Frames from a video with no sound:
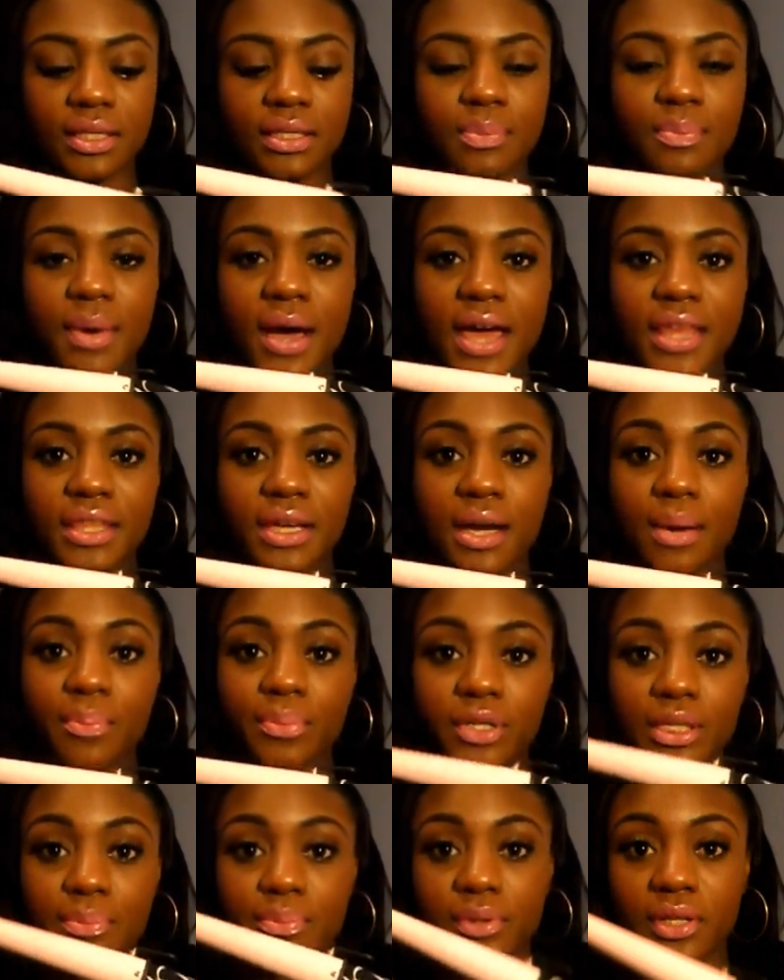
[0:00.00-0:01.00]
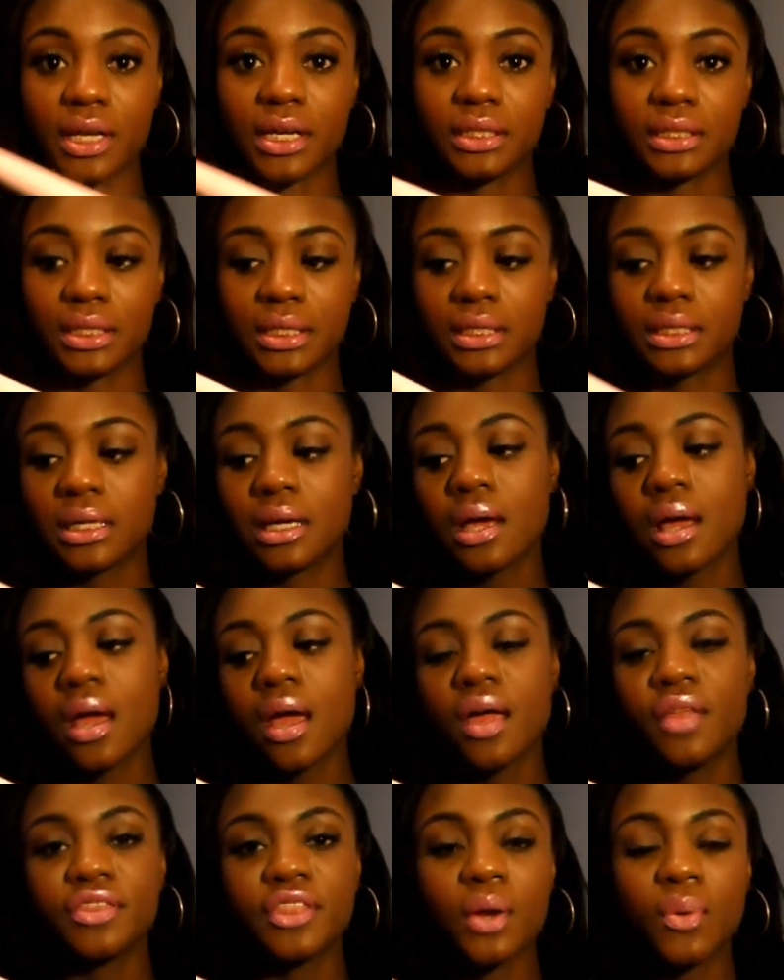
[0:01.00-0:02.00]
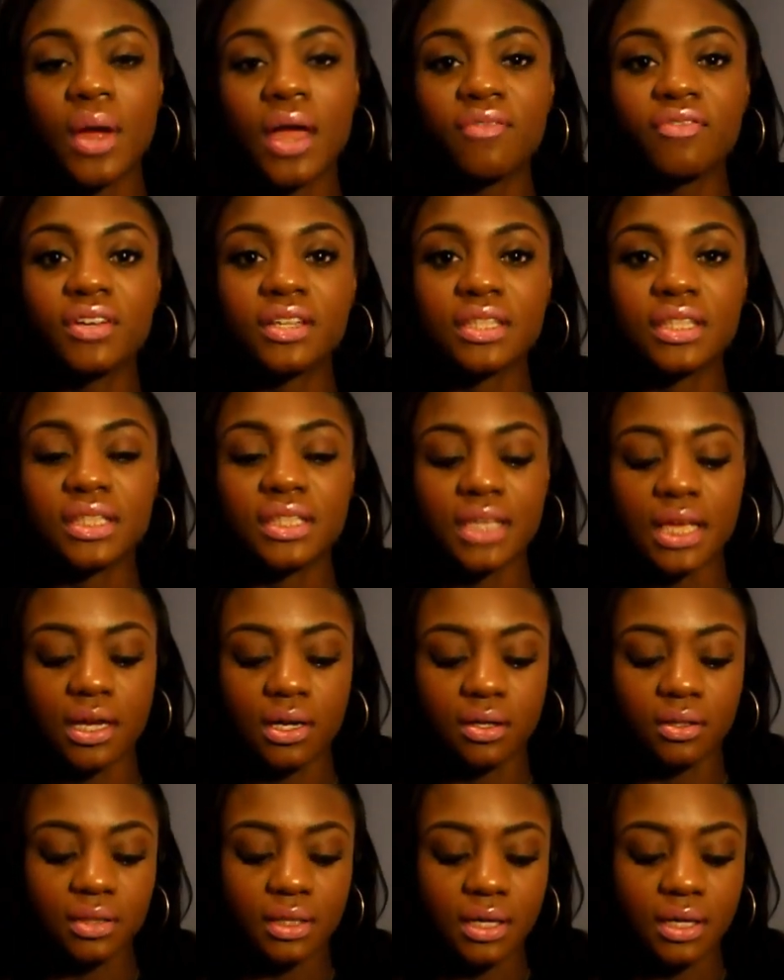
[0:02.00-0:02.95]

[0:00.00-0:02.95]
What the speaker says: It's by the company Plugged In. They were having a sale,